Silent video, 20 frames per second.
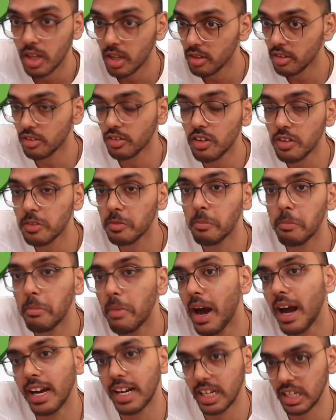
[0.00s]
This is
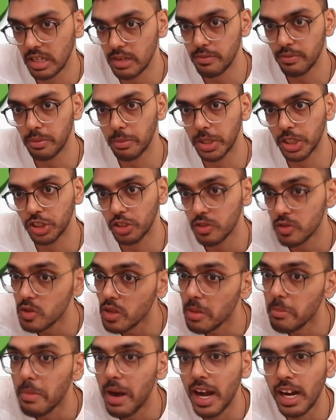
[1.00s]
market information. So the
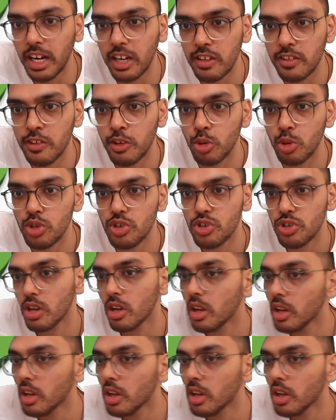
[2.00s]
market is huge.